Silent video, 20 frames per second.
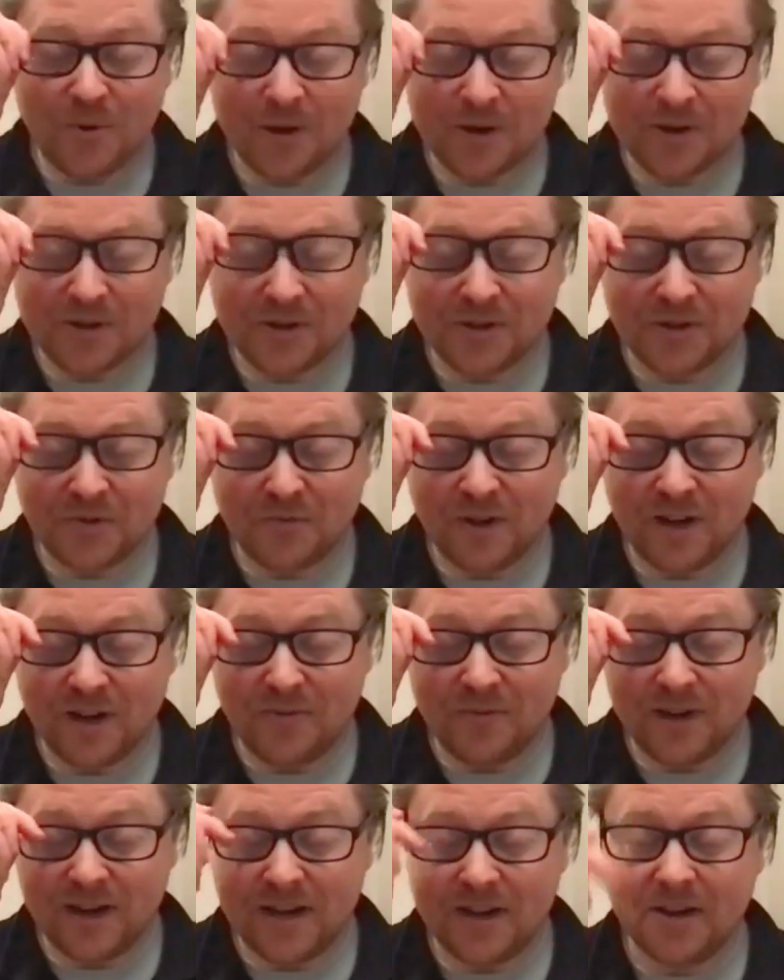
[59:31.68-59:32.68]
questions are really,
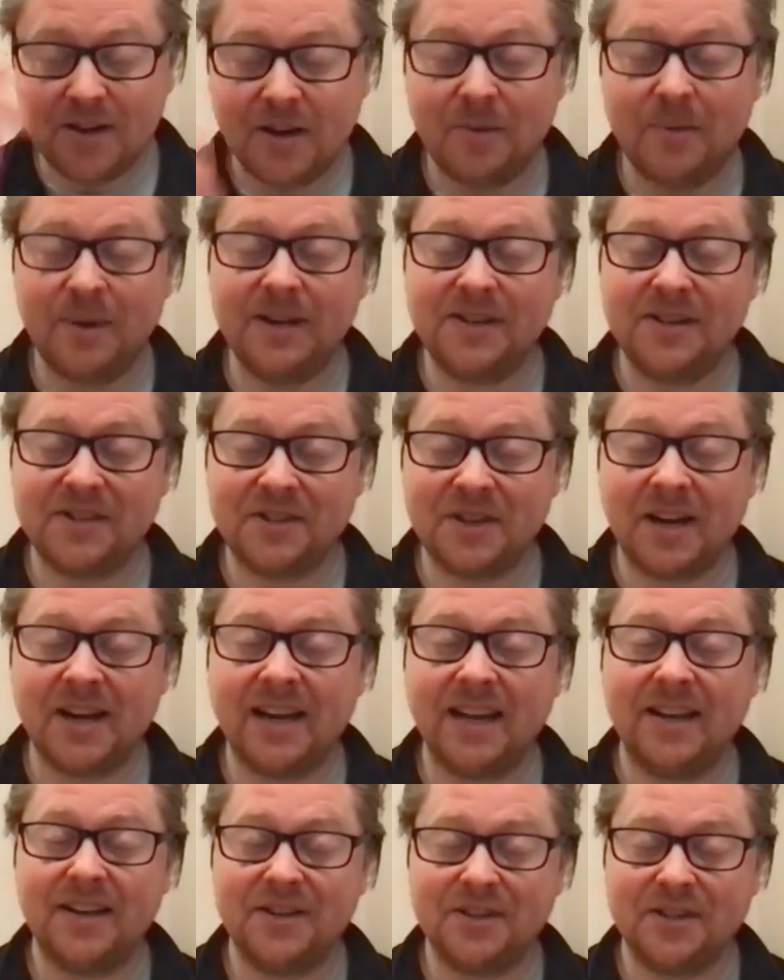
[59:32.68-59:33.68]
really good. I mean,
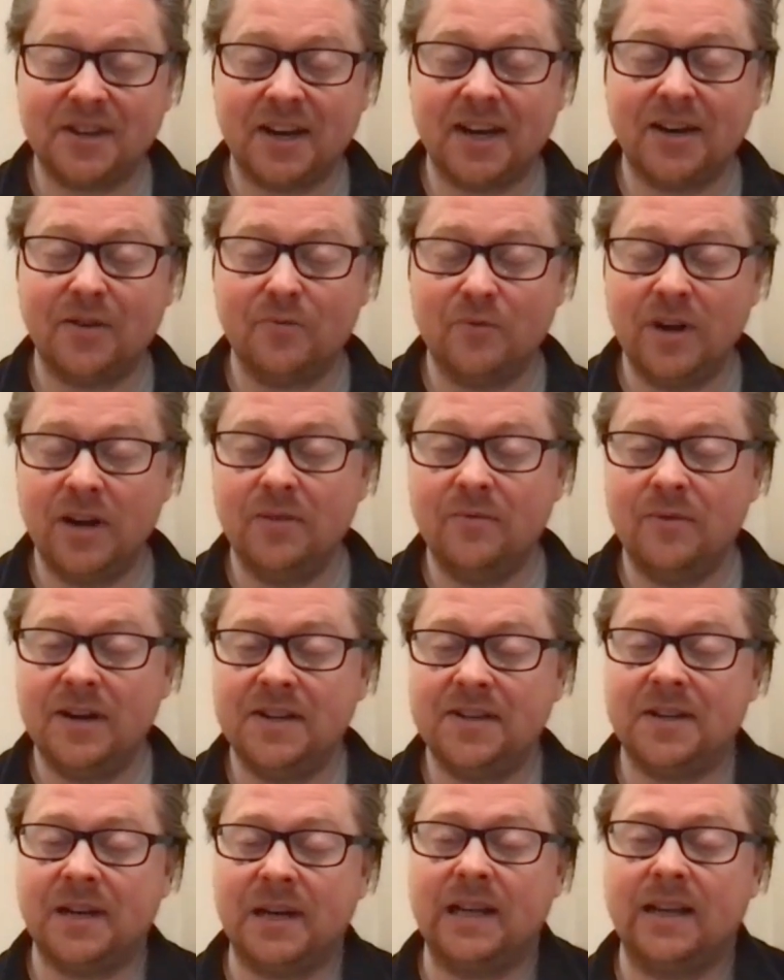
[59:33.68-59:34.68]
stunning, stunning, really, really
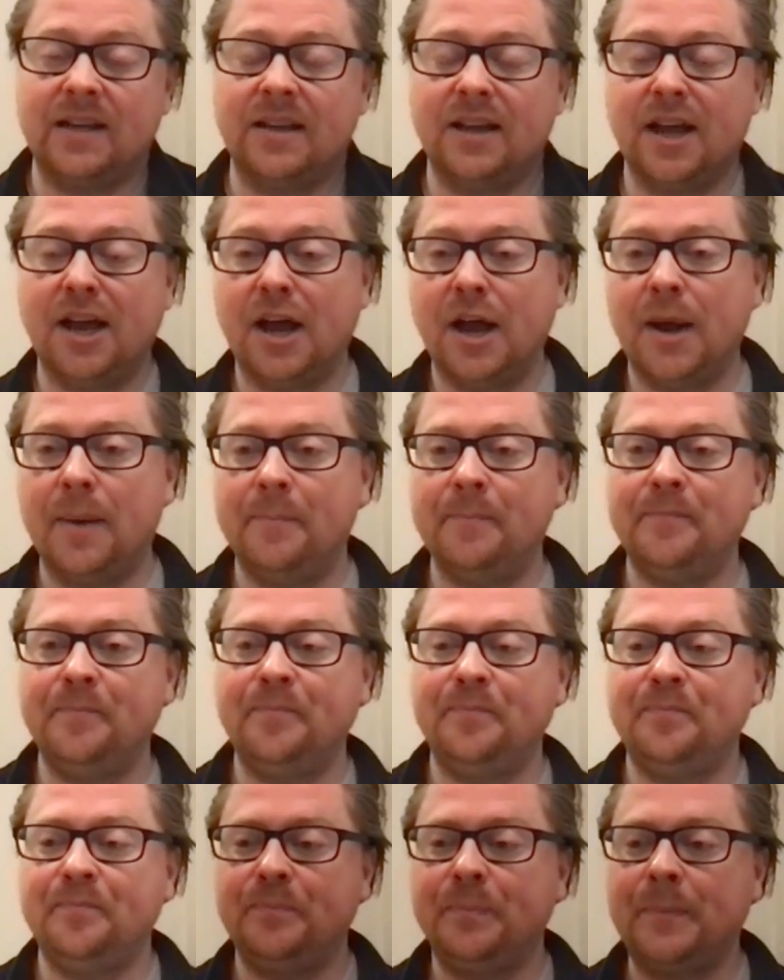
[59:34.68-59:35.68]
stunning.
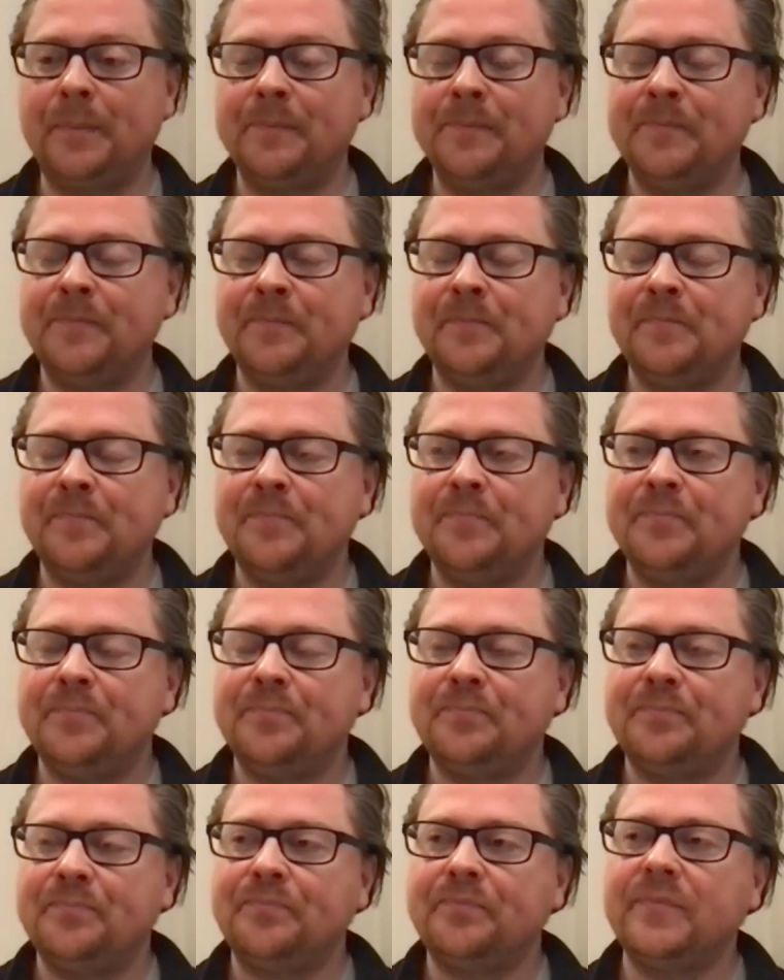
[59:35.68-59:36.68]
Um,
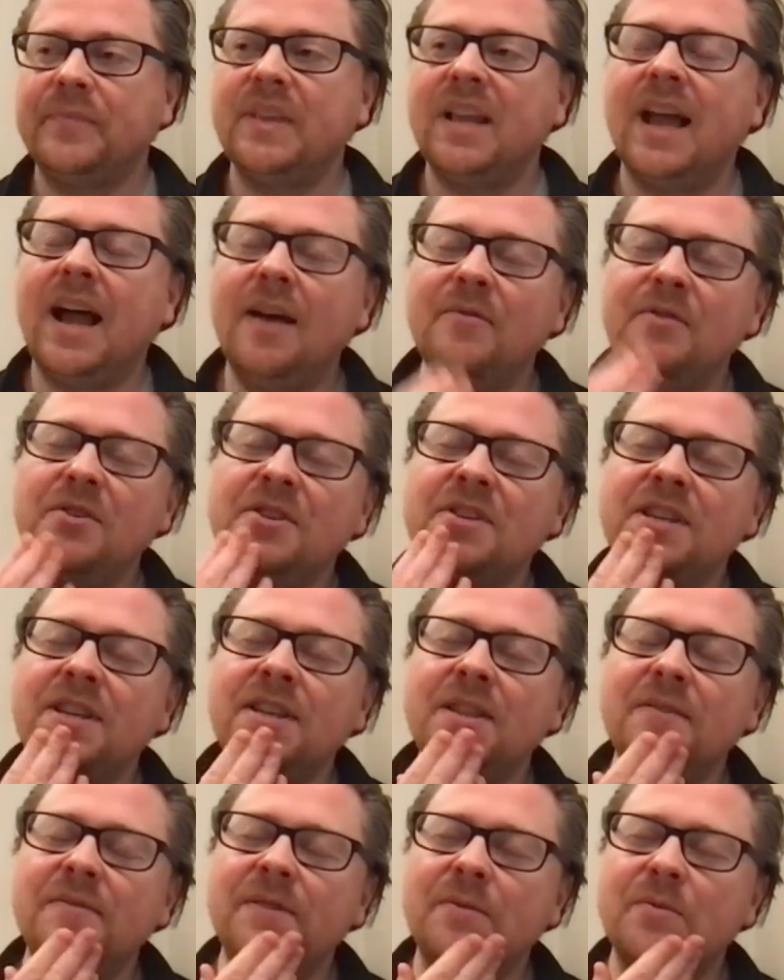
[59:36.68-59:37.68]
have you
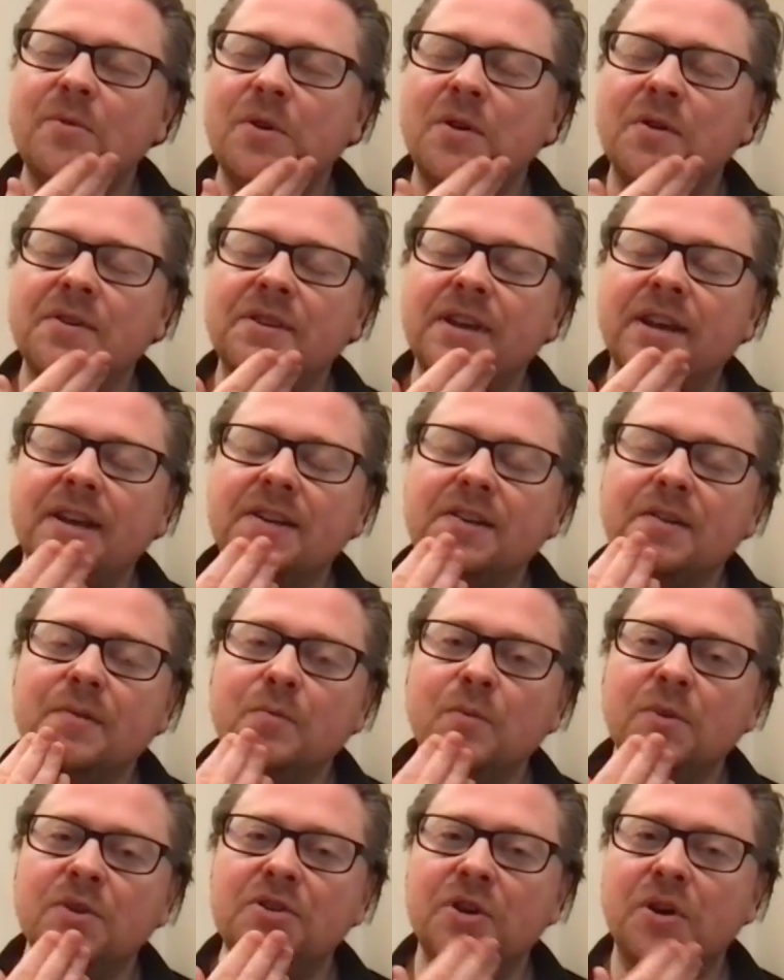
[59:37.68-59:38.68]
seen the film Contact
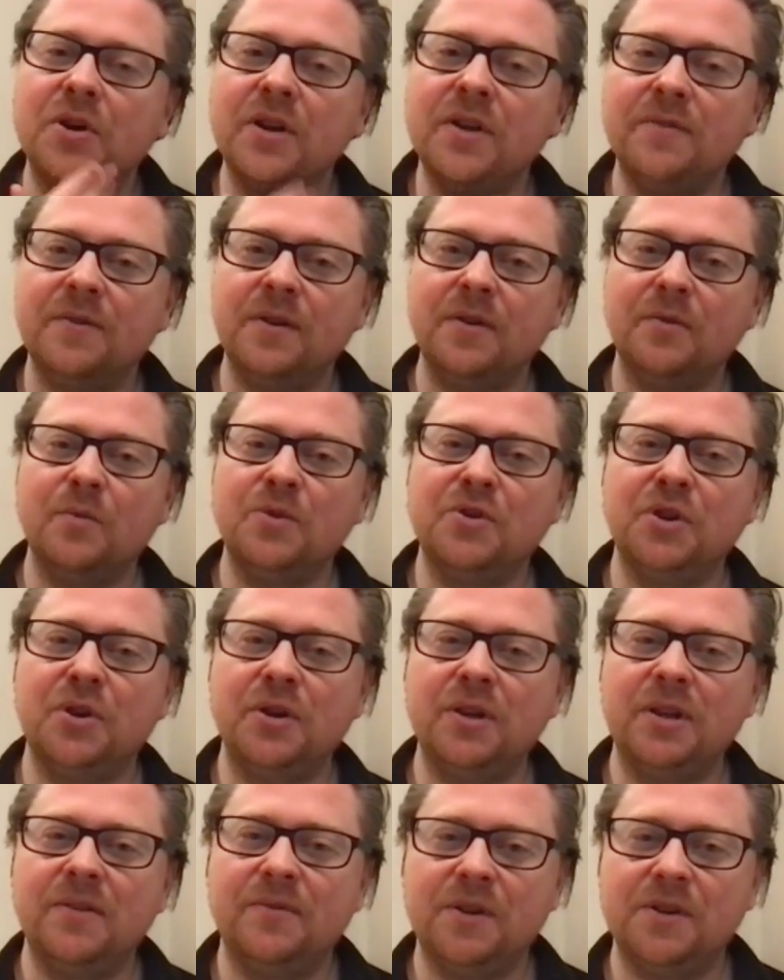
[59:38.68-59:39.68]
with Jodie with
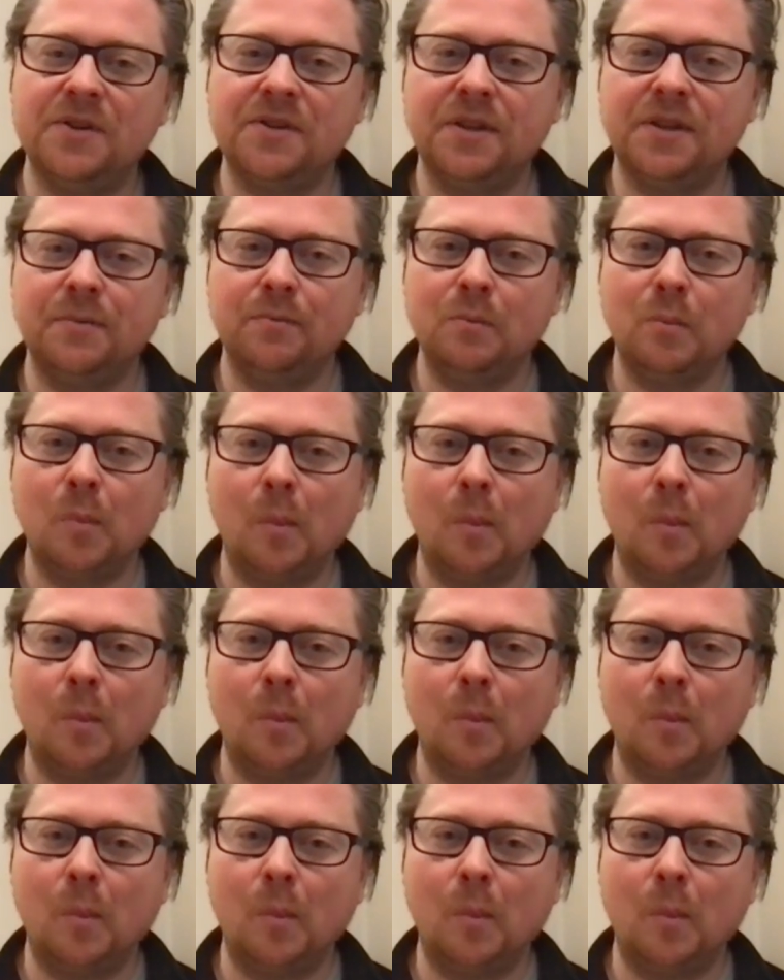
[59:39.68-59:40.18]
Jodie Foster?